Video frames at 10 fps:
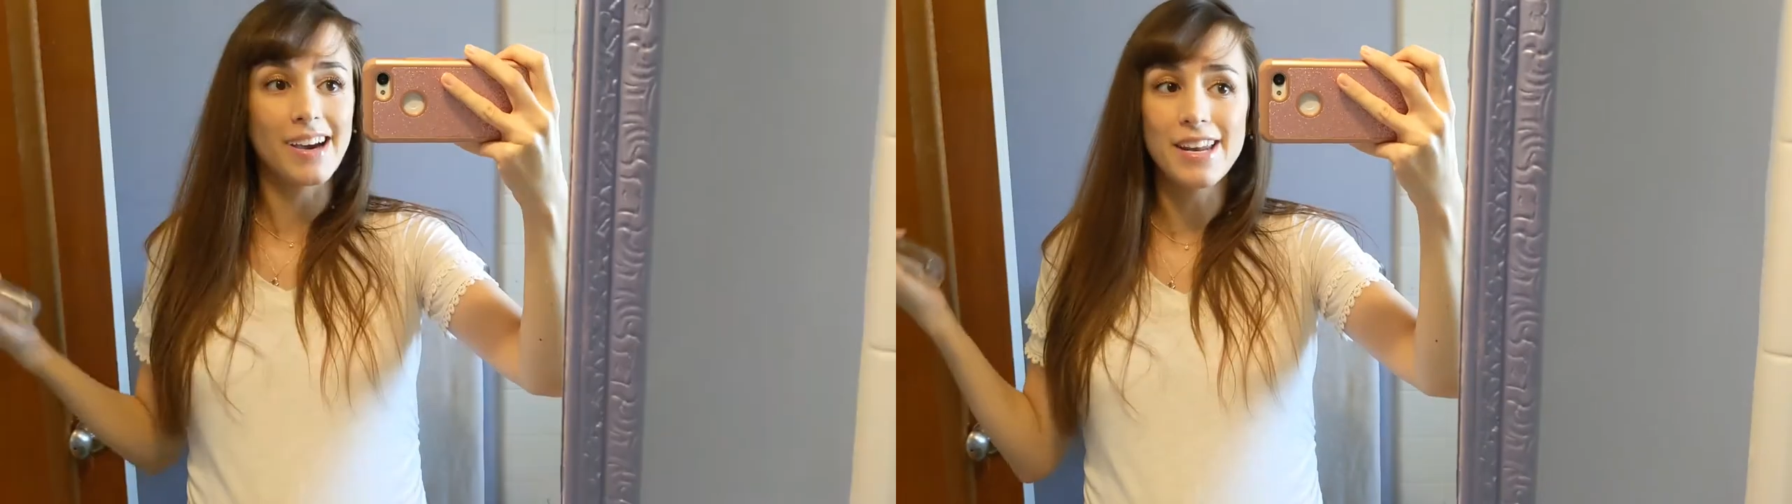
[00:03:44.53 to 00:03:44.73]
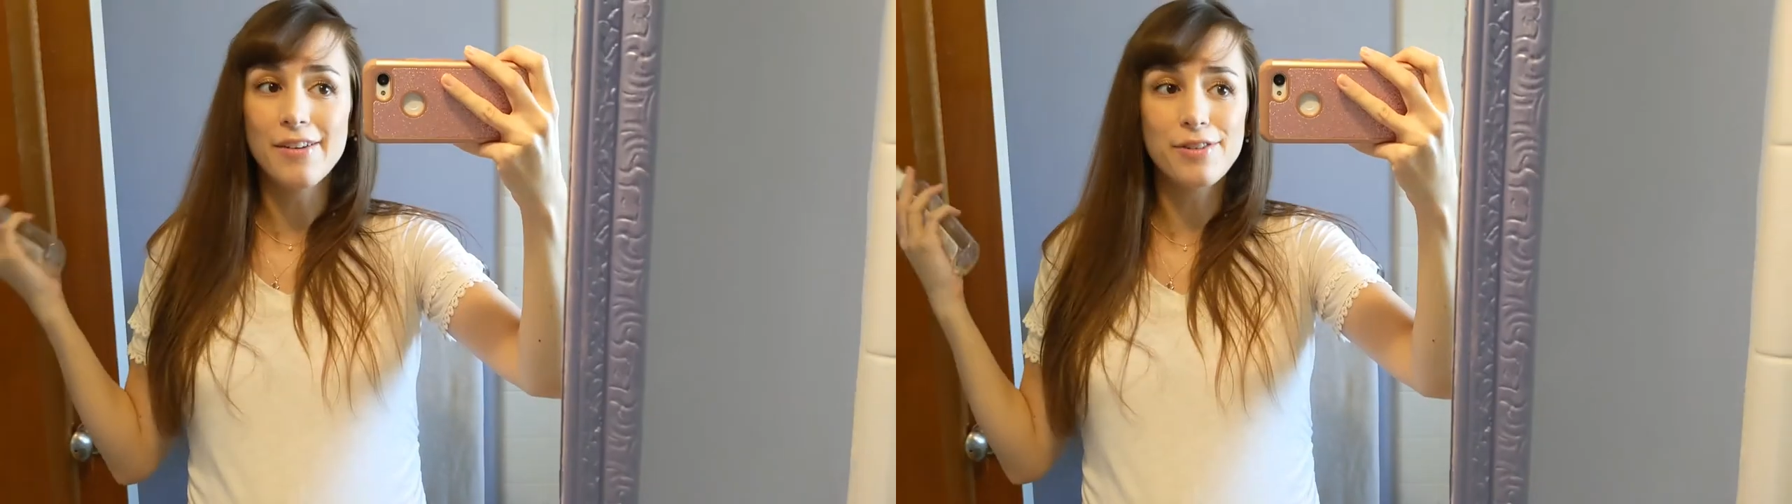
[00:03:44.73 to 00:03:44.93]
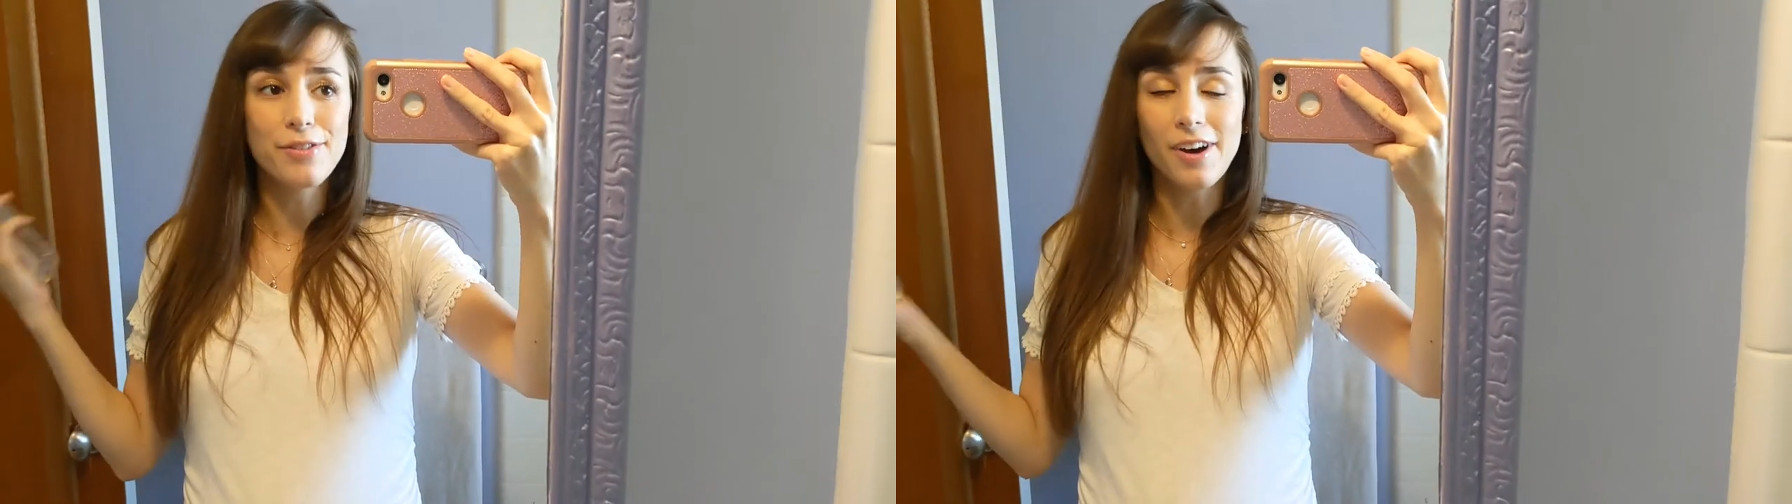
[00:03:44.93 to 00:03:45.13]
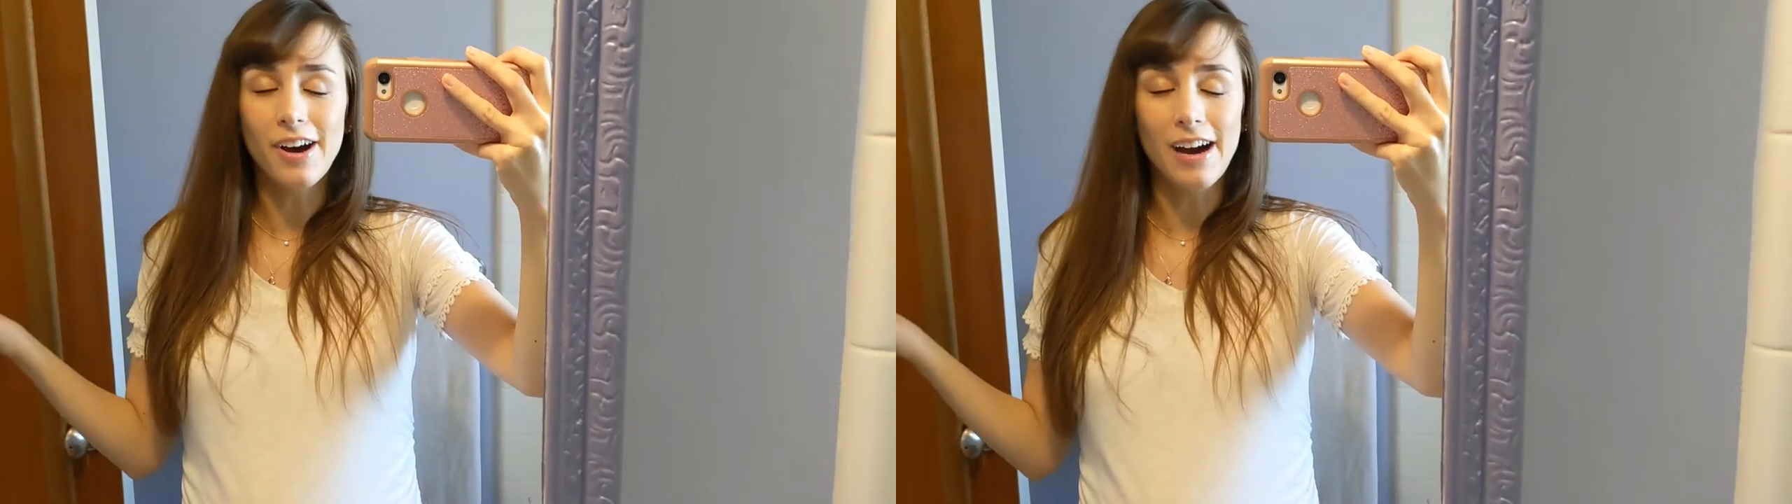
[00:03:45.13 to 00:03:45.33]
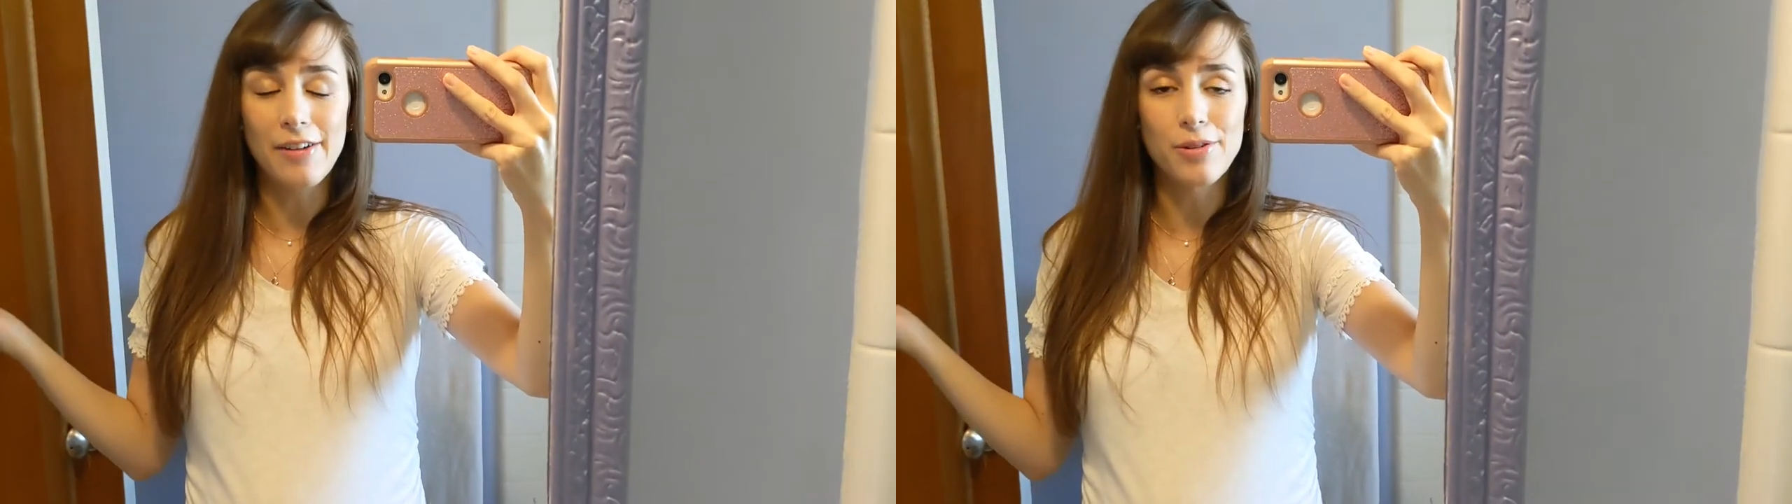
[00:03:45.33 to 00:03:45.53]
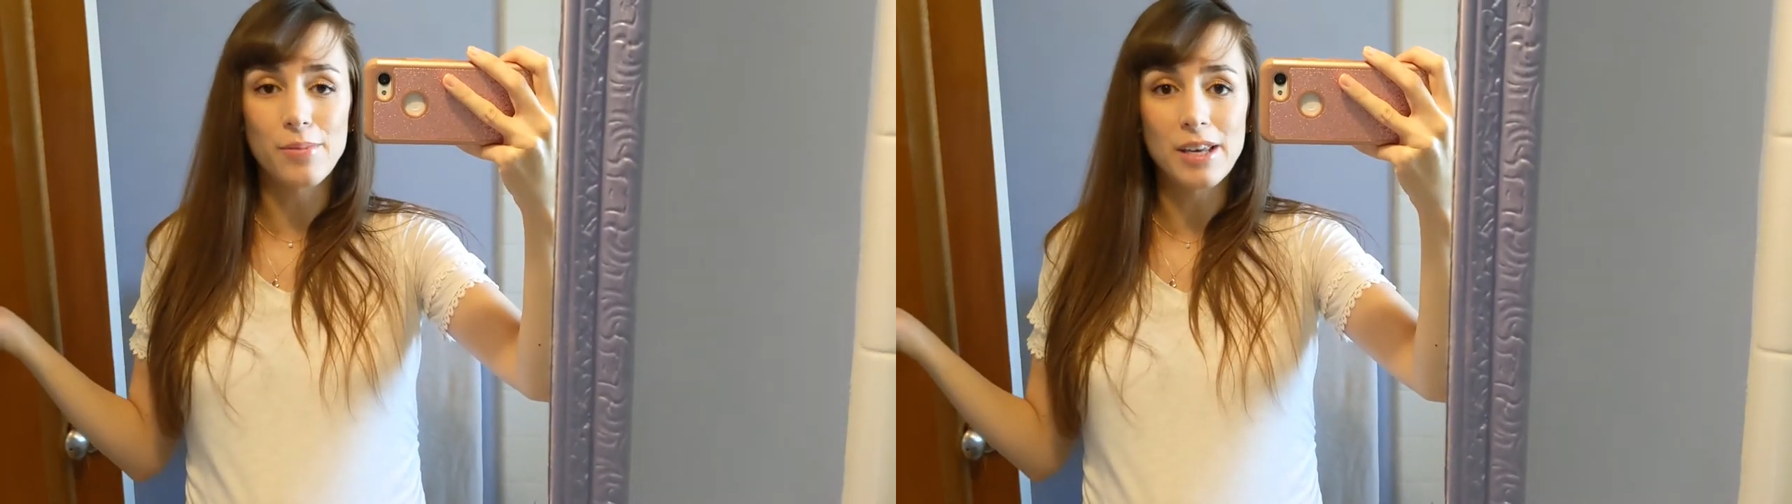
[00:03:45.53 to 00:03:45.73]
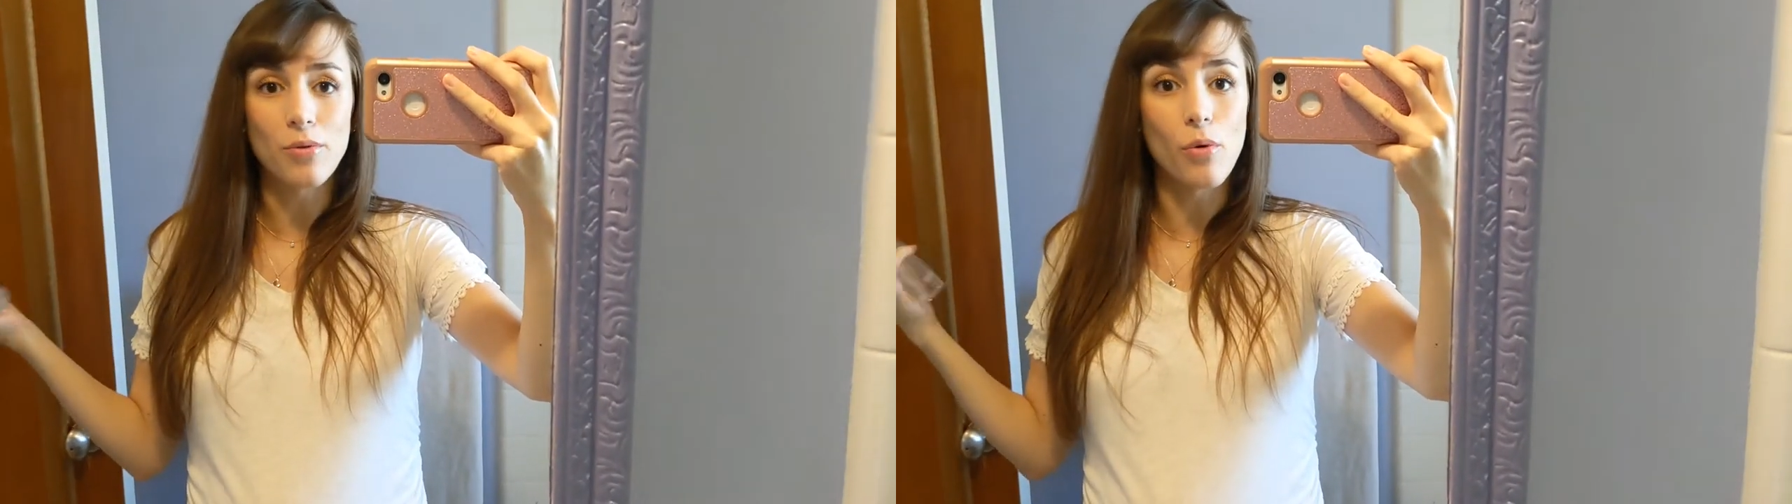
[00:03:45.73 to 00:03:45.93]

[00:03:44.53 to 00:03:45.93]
I never thought I would be an